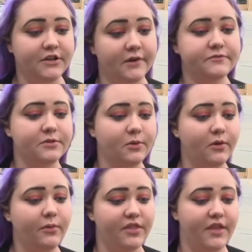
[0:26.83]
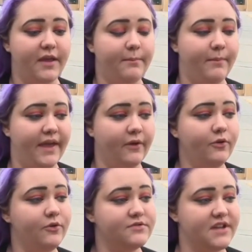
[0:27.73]
uncomfortable with a
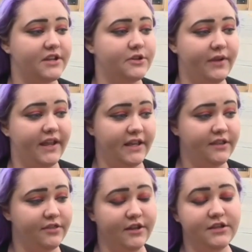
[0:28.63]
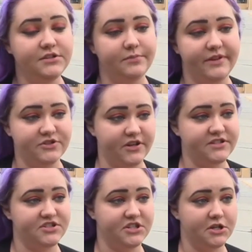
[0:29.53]
male who's not doing anything to be
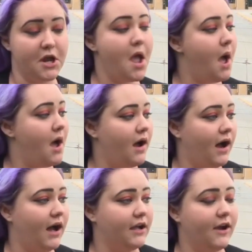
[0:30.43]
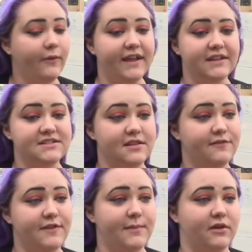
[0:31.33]
transgender uh, going into the
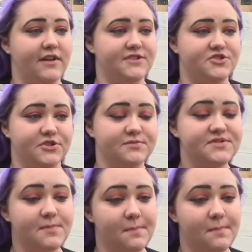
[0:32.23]
female restrooms.